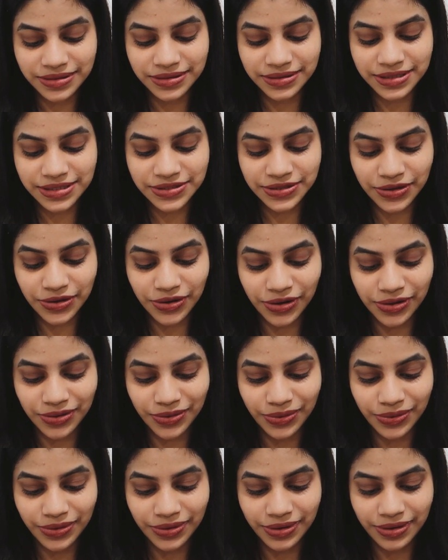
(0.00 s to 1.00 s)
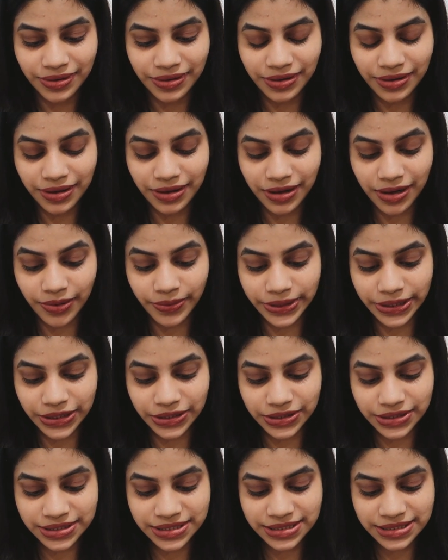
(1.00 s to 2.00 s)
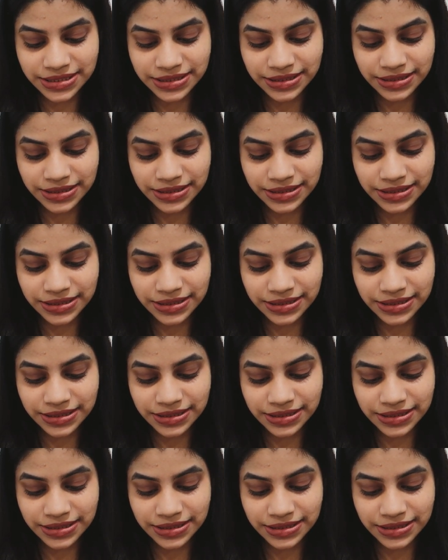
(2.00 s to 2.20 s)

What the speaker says: these are all how it looks,